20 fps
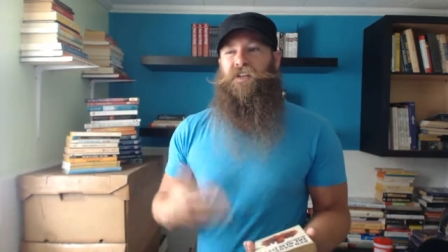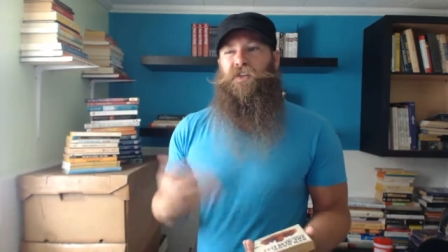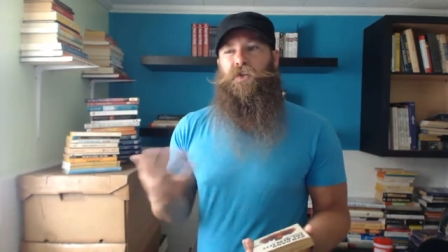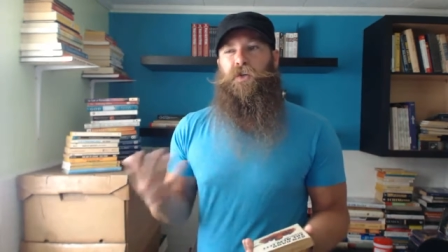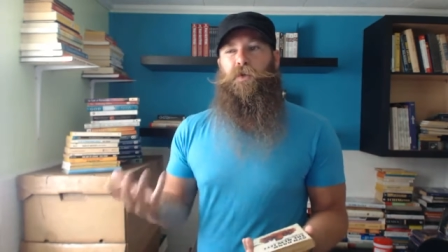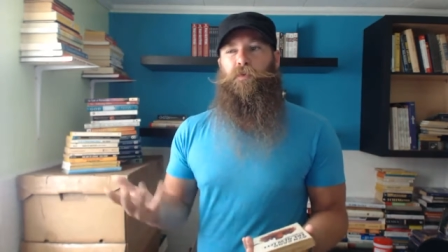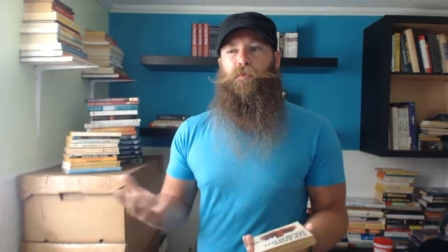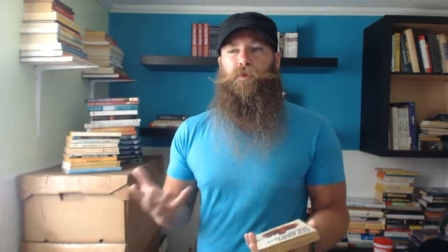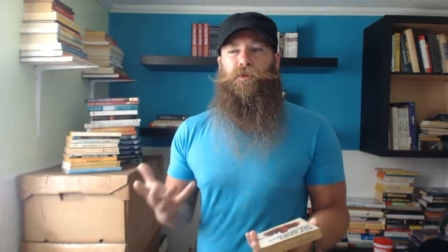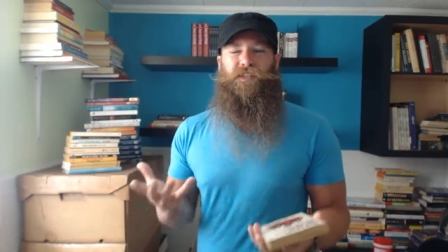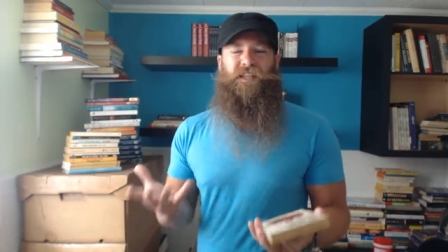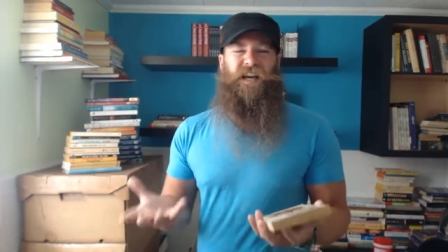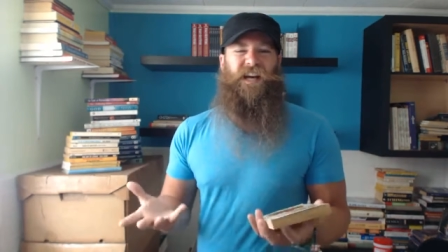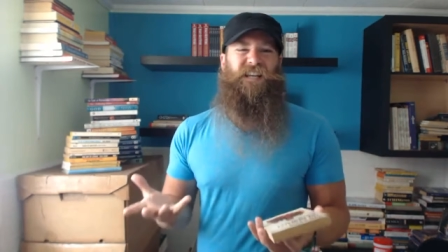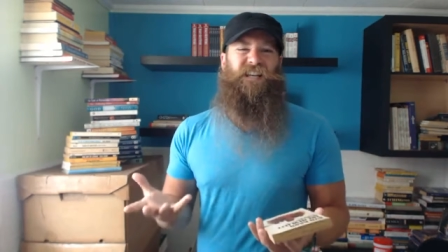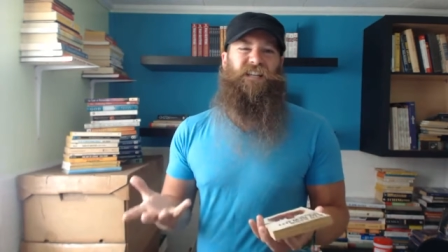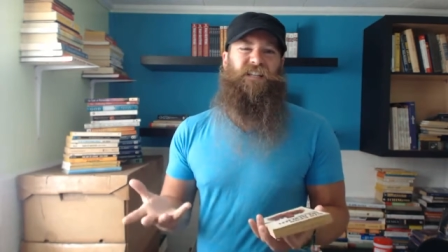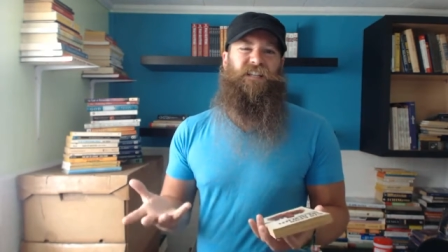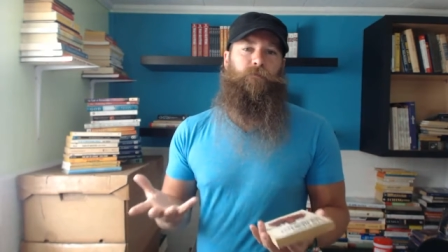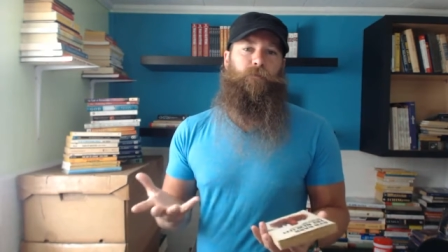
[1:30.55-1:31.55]
Goodwill's
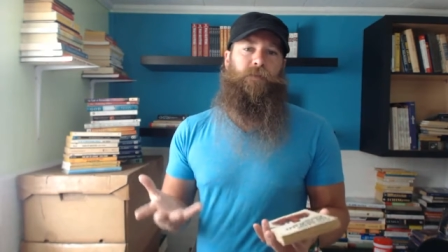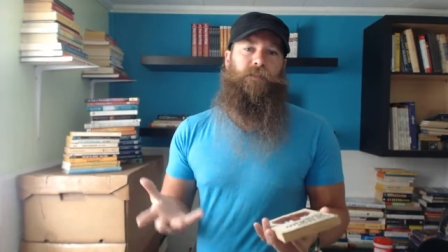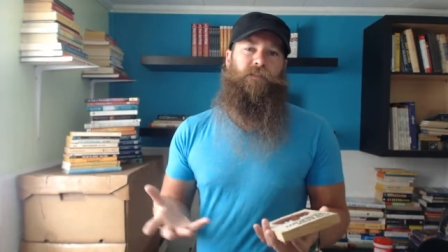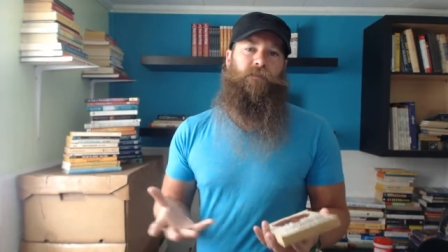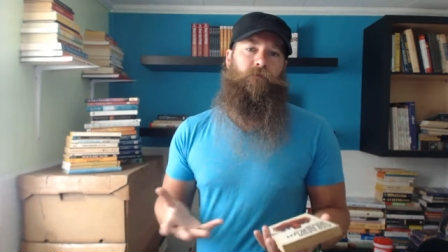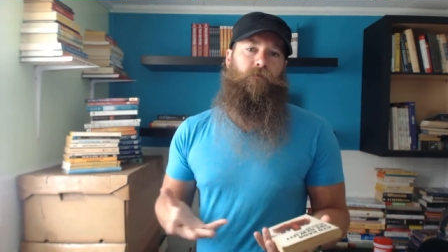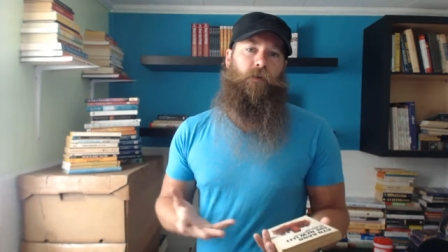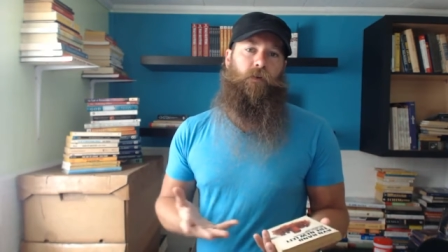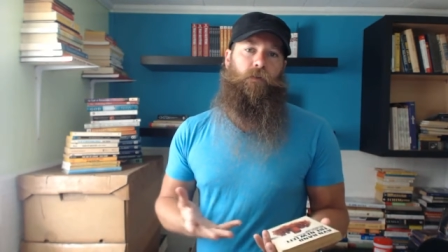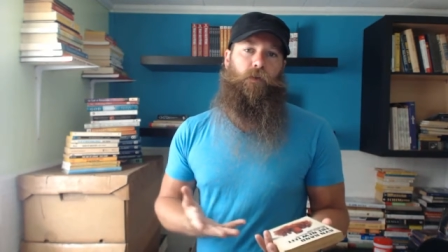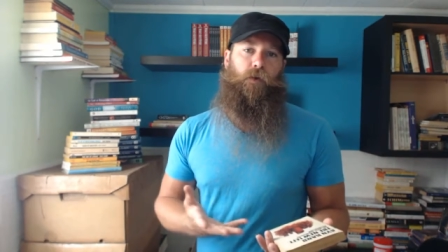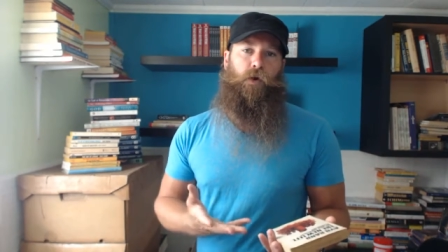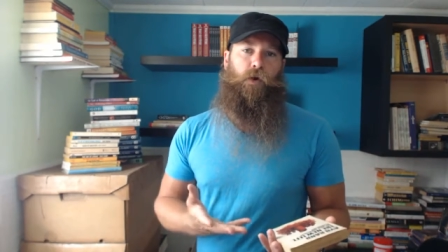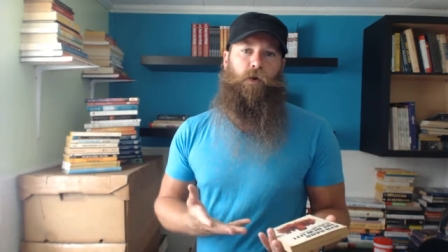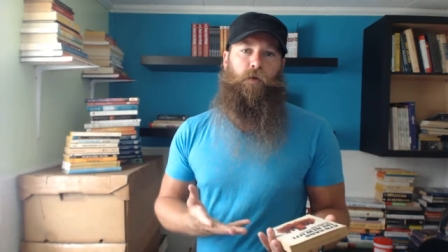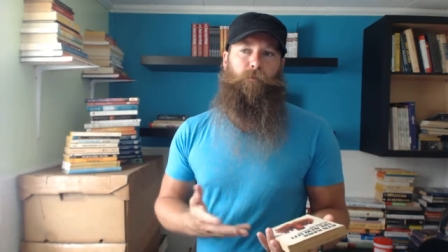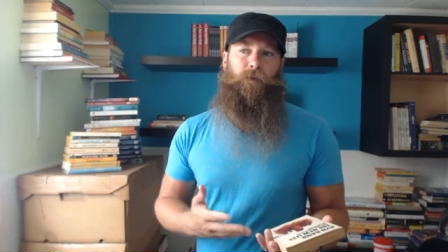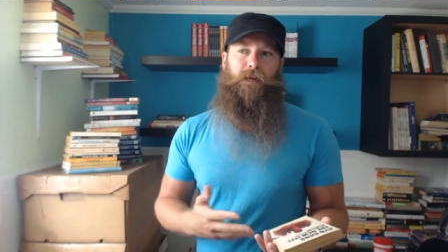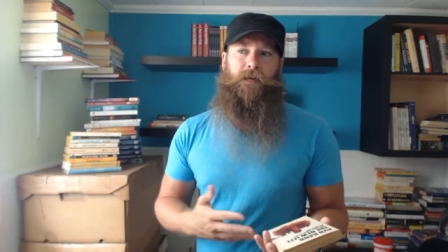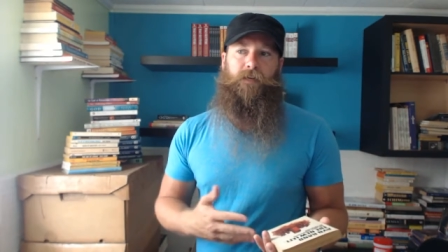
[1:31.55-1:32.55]
kind of expensive on their
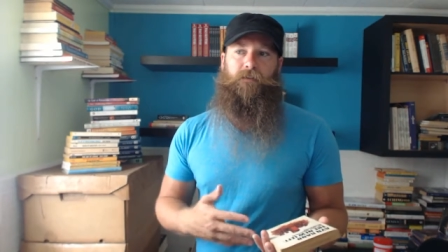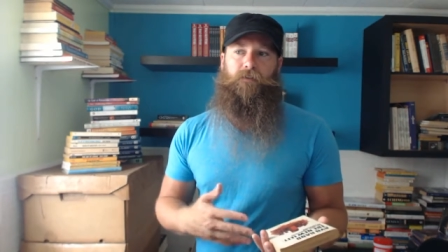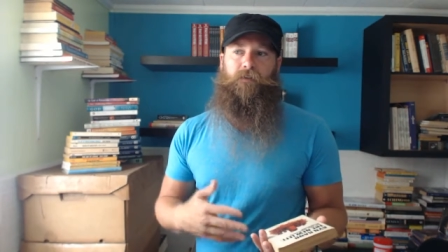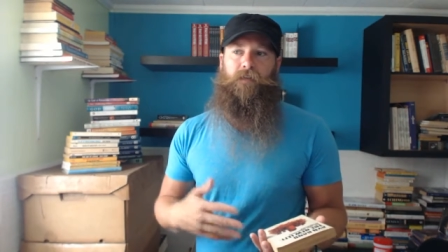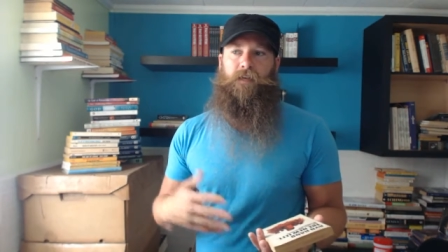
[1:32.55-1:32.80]
hardbacks.